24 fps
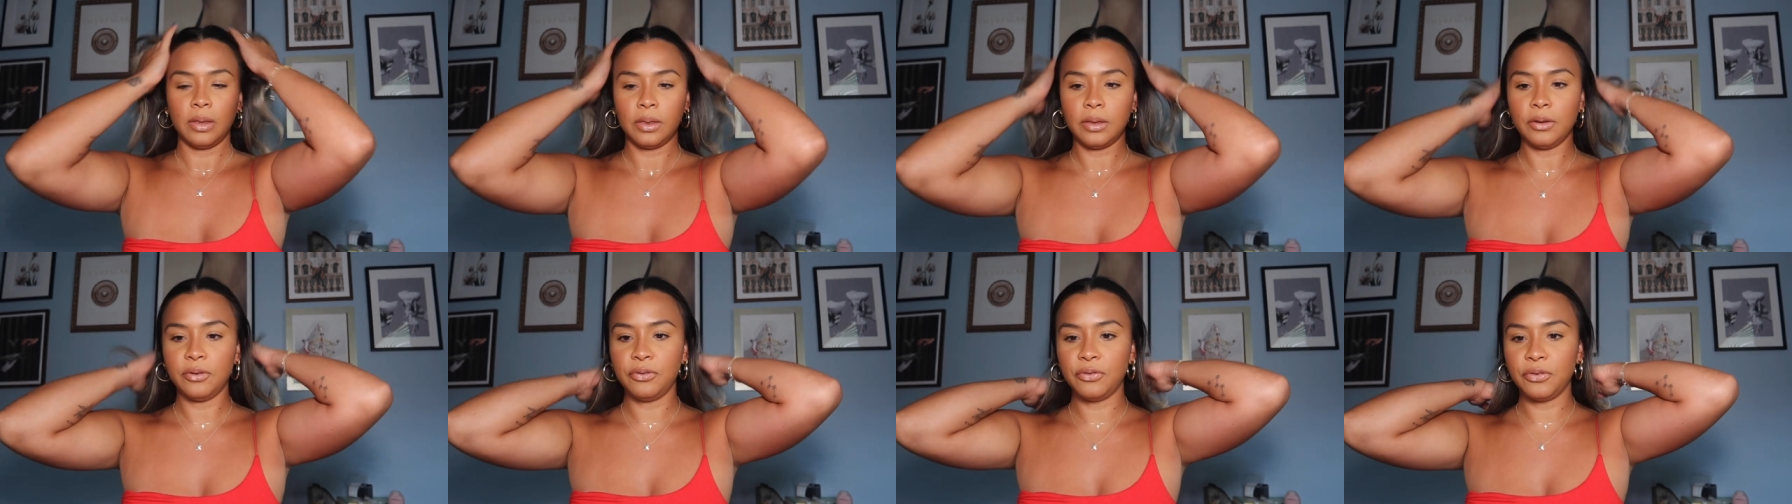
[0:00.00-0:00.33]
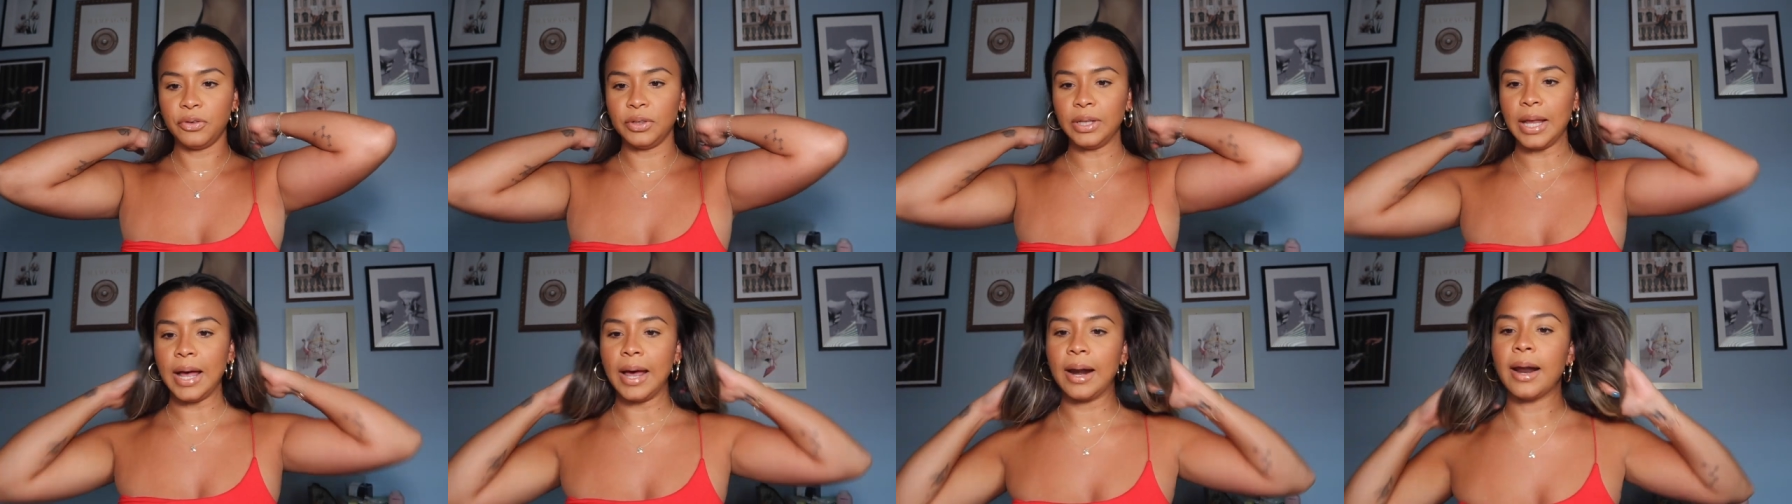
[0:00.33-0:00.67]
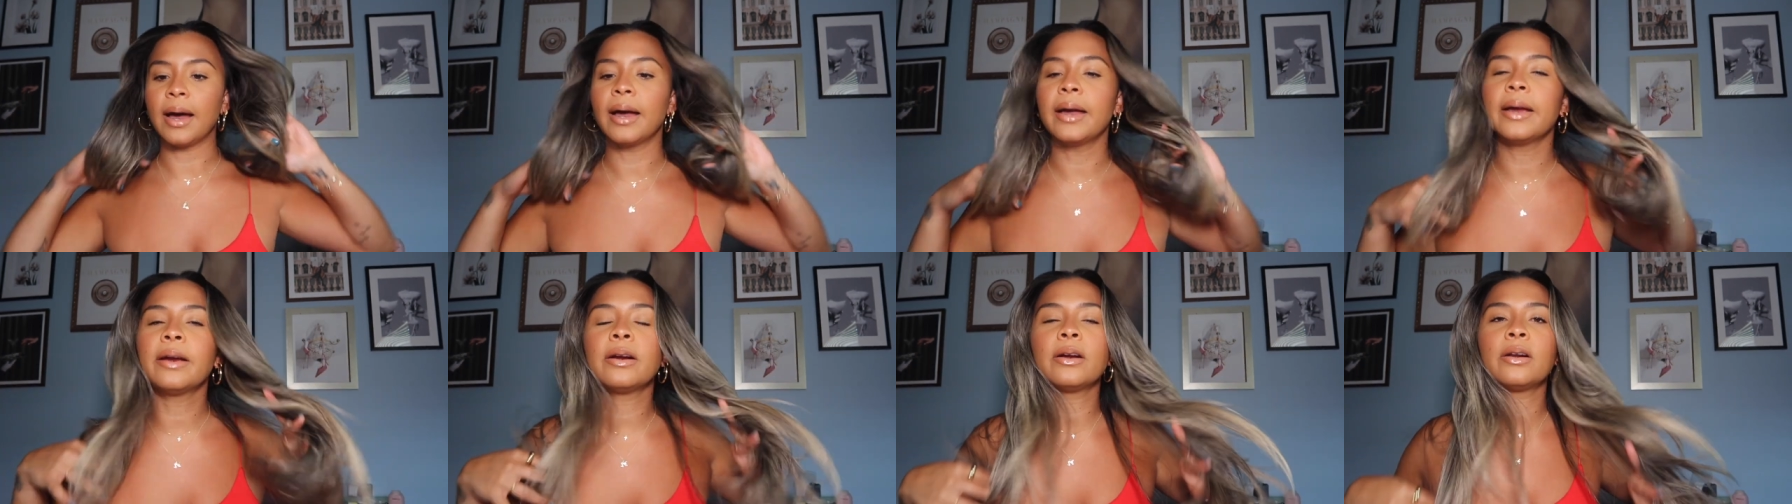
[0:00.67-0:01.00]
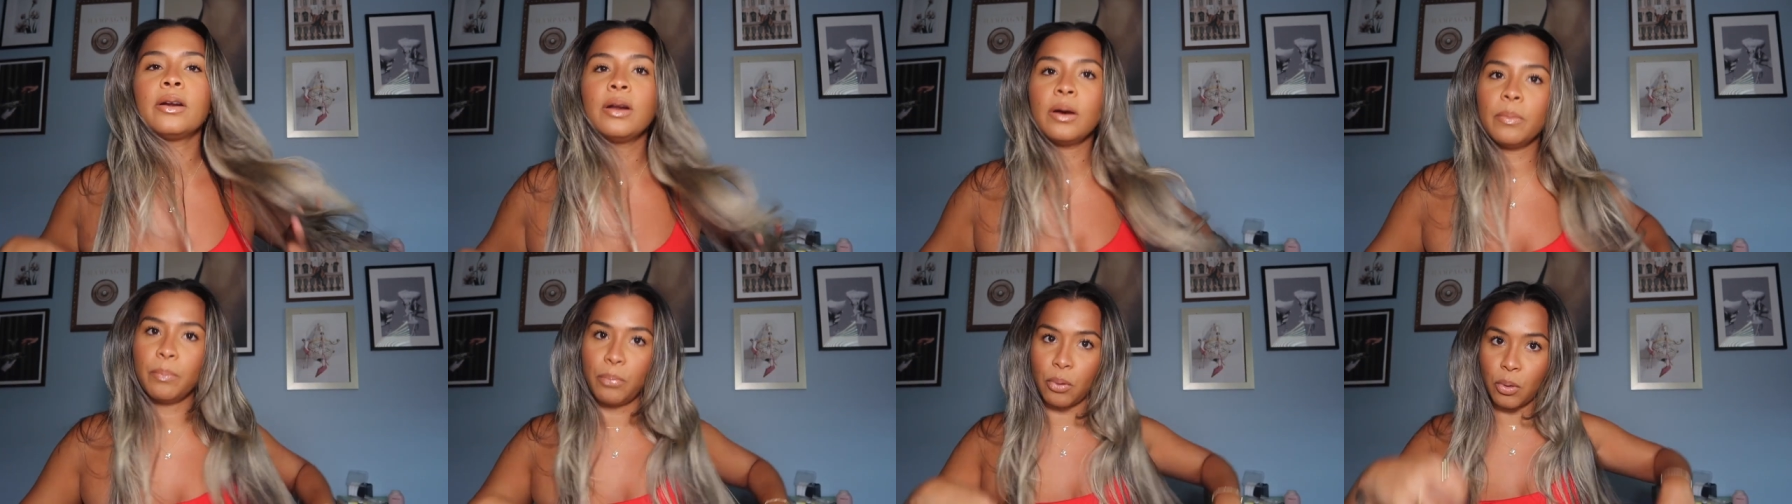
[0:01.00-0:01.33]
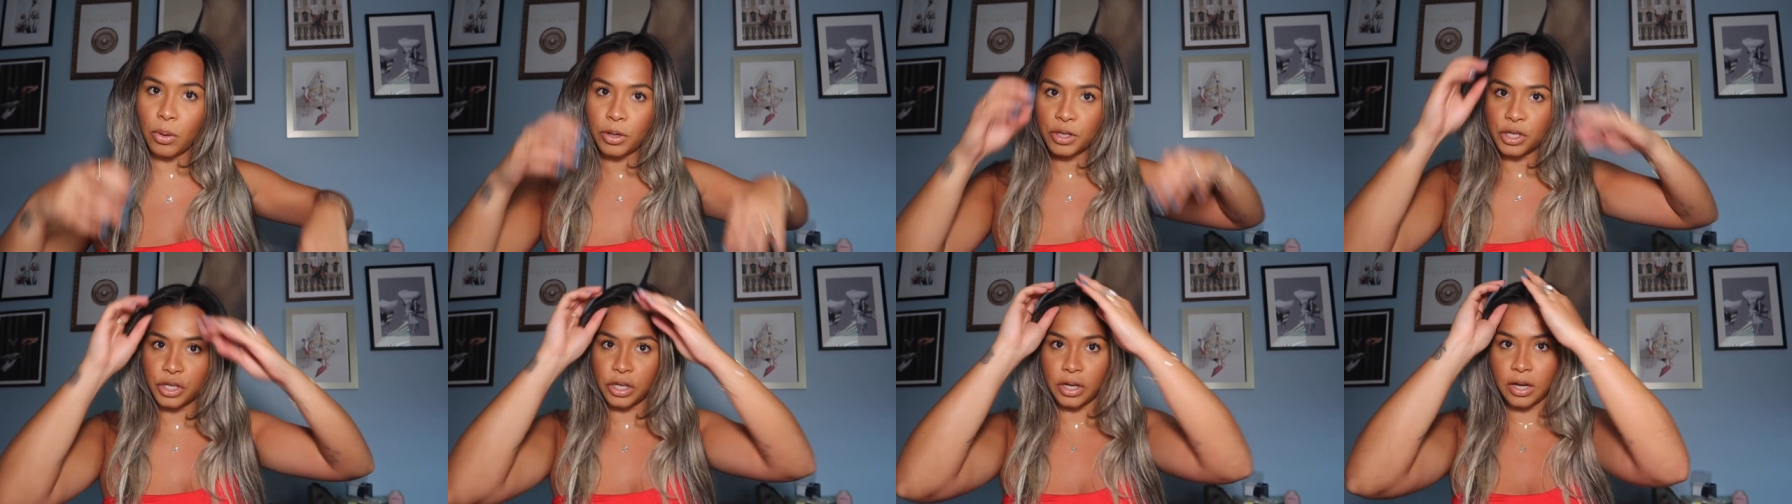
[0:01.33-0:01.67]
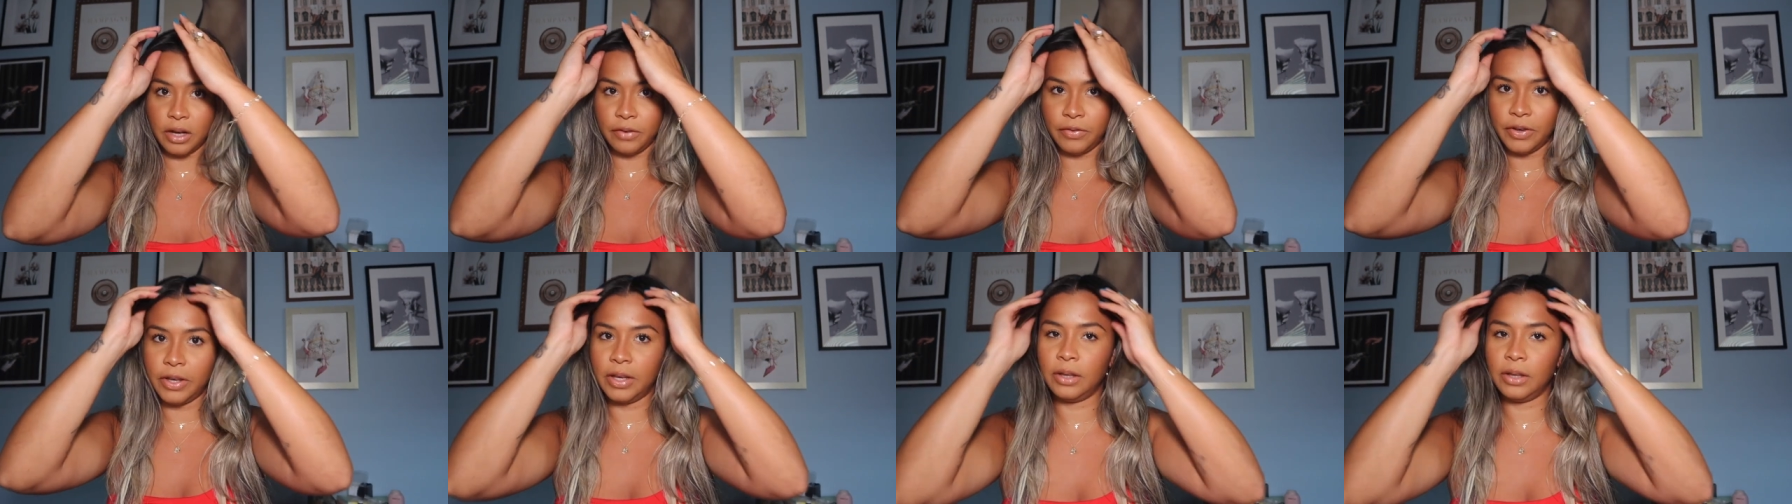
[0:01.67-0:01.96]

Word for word: the flat iron portion of